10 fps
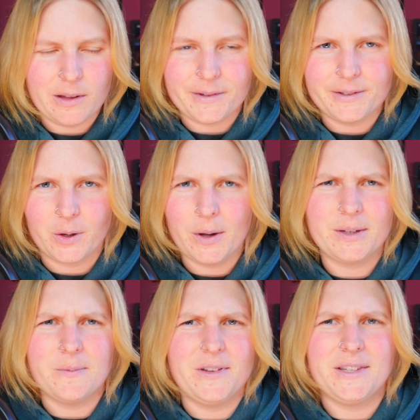I listen to
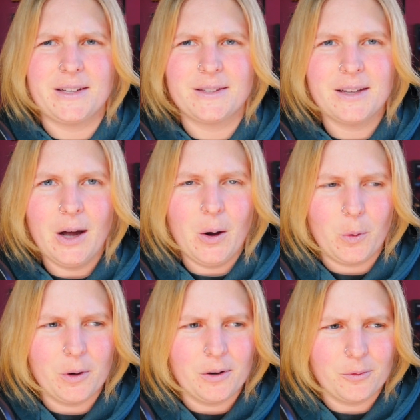quantum physics
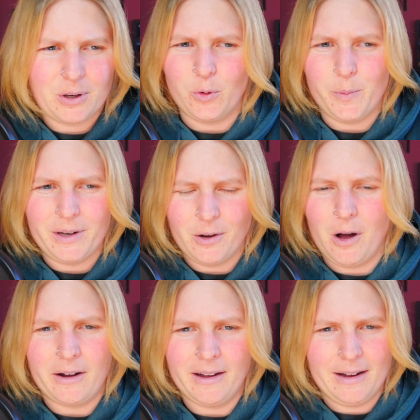or Rick Rubin
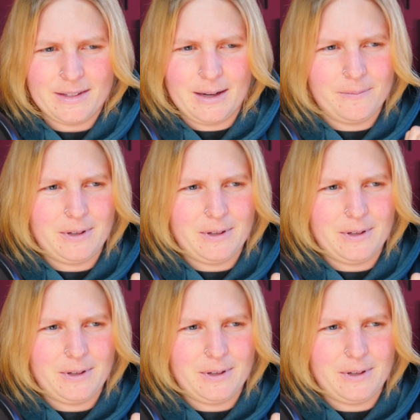talk as I'm,